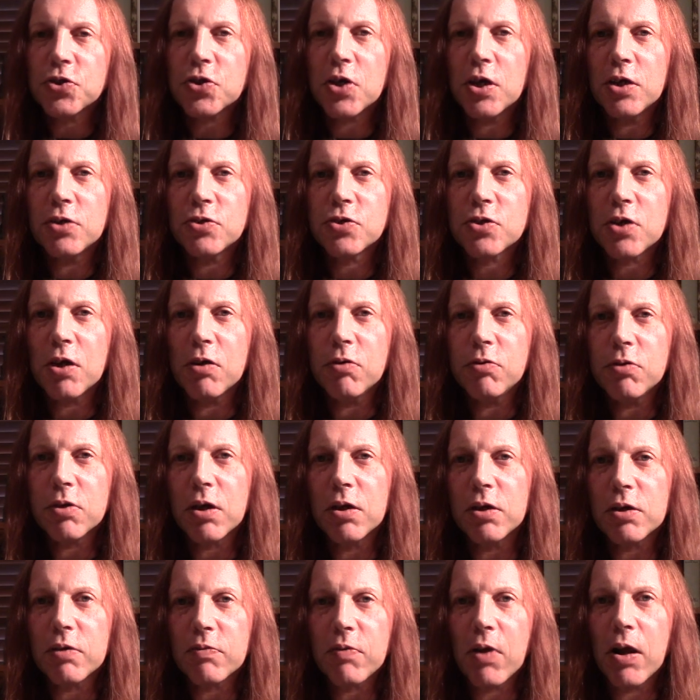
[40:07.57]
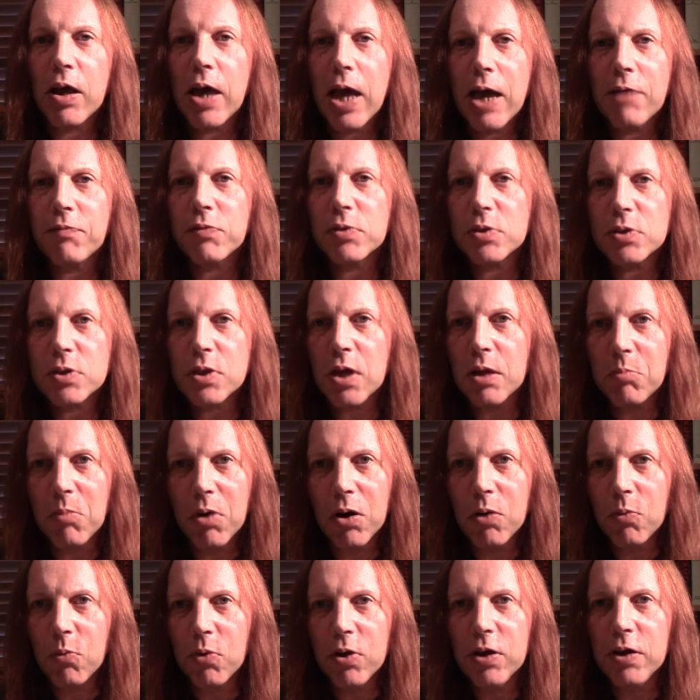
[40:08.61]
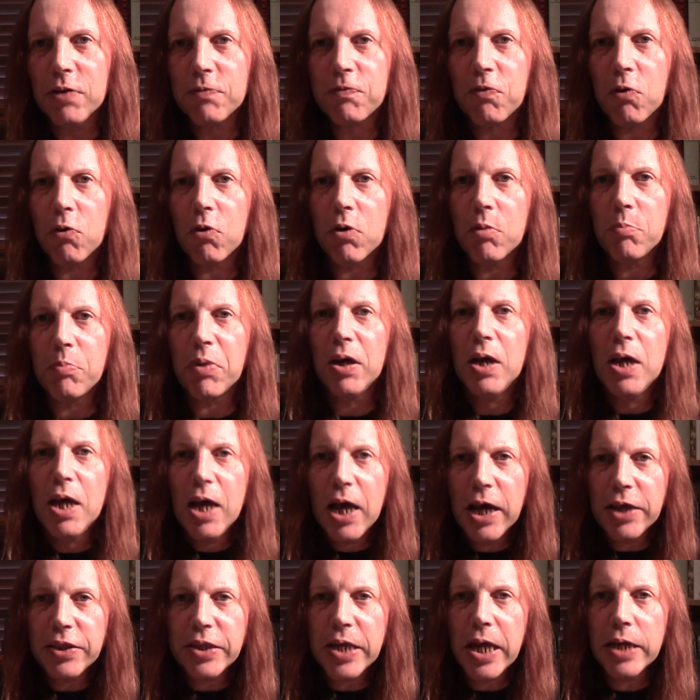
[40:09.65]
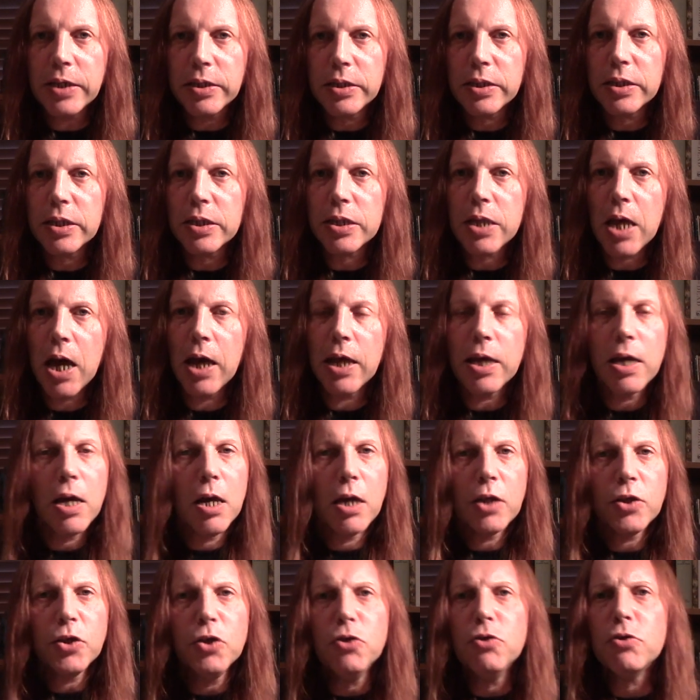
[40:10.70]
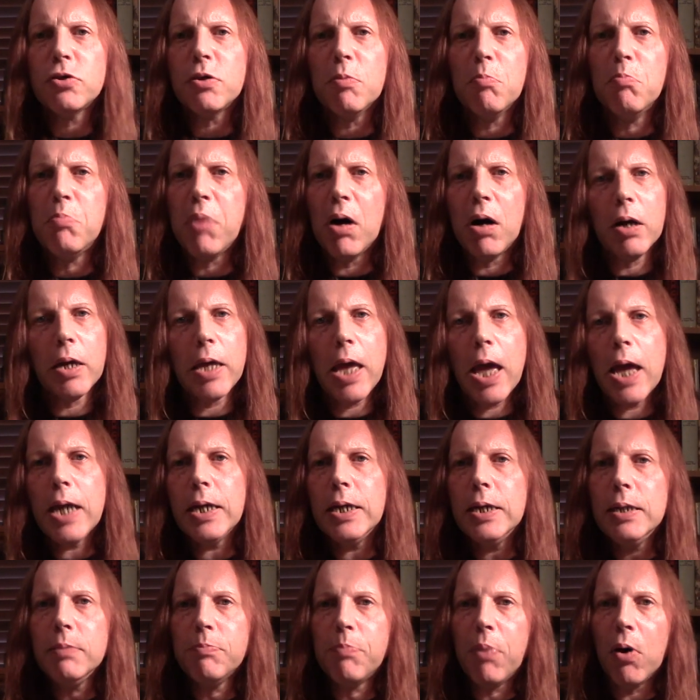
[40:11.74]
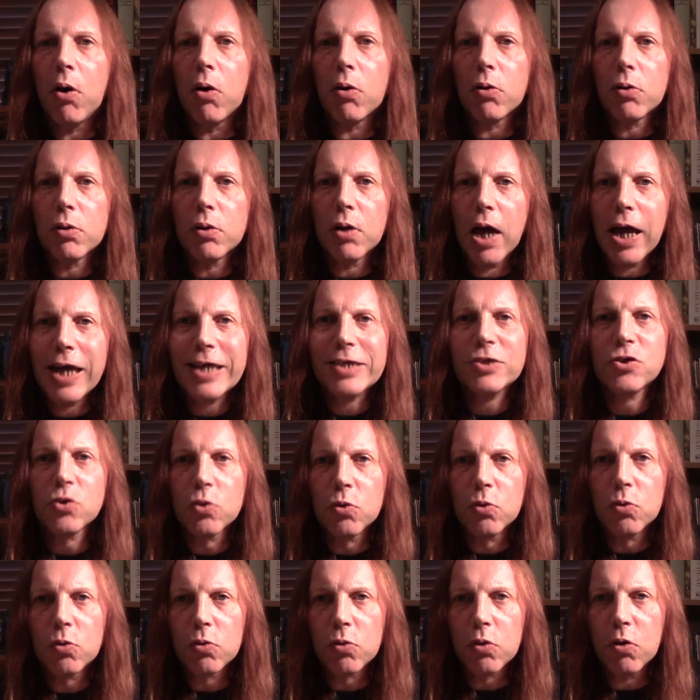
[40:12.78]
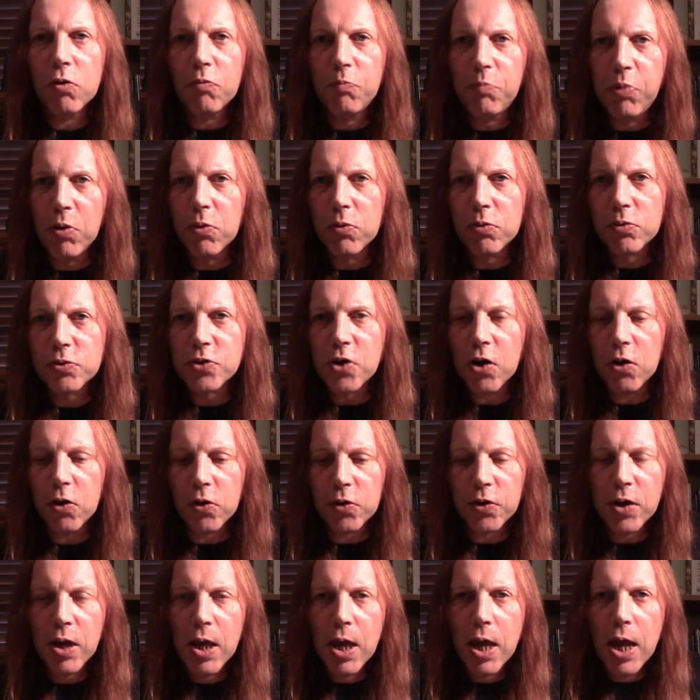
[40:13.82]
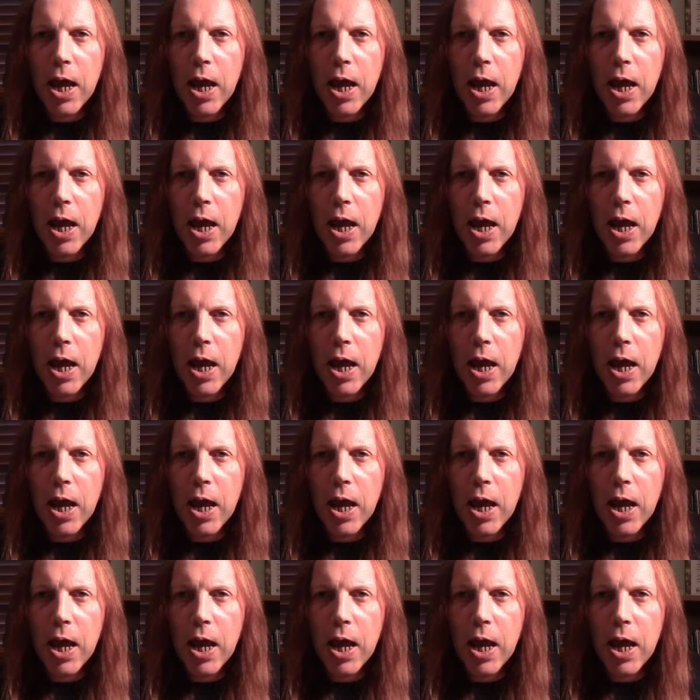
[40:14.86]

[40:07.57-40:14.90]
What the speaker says: And so you're kind of like having to take my word for it. But at the end of the day, you can buy any bottle at all of Paul John.